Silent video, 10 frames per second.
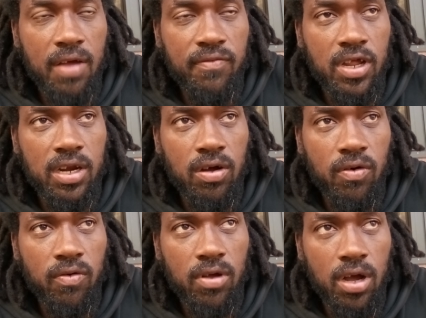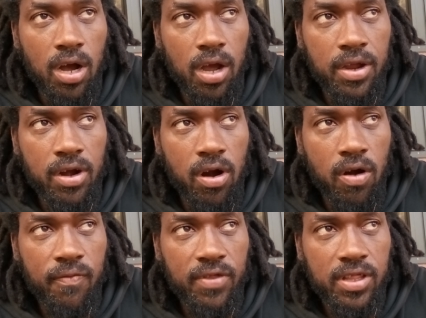have done on uh, in the
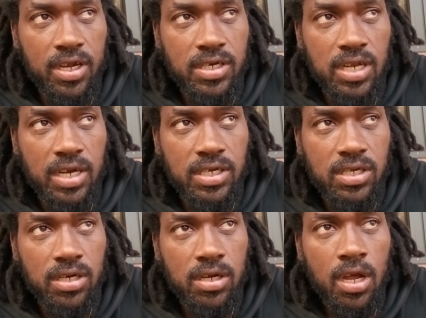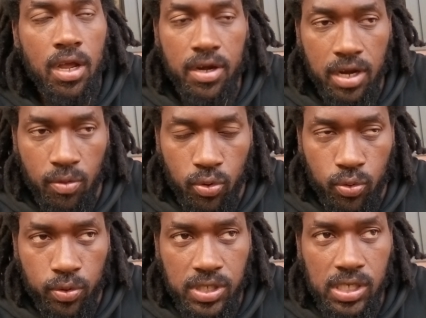earth and things like this here, they
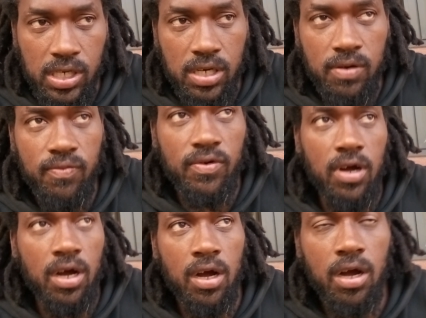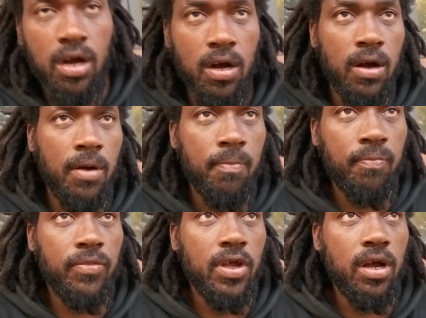will receive uh, uh
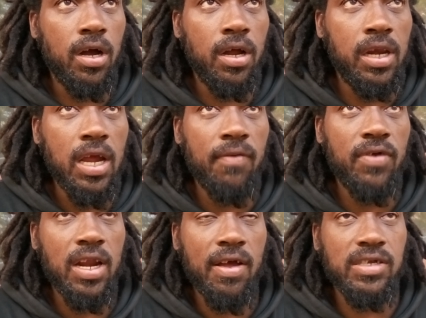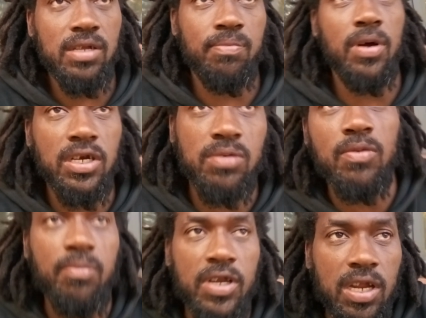um, an everlasting
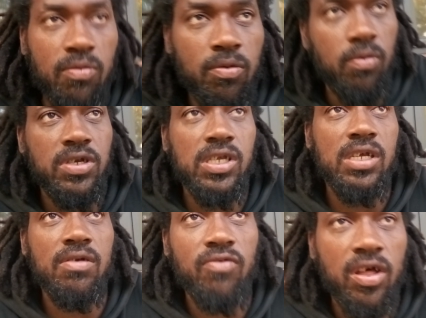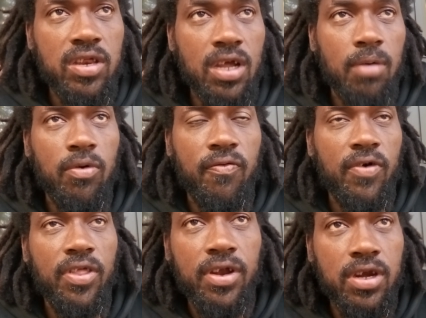punishment, but they will receive the double
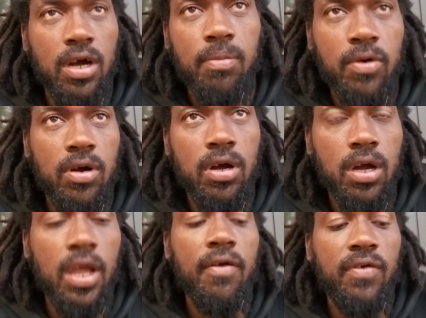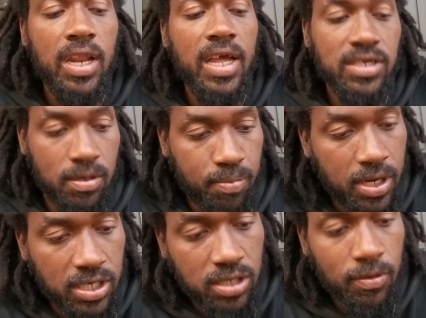for their double uh, everlasting
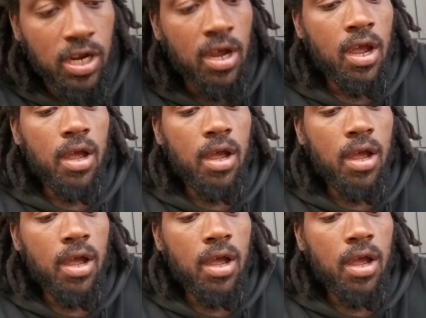punishment,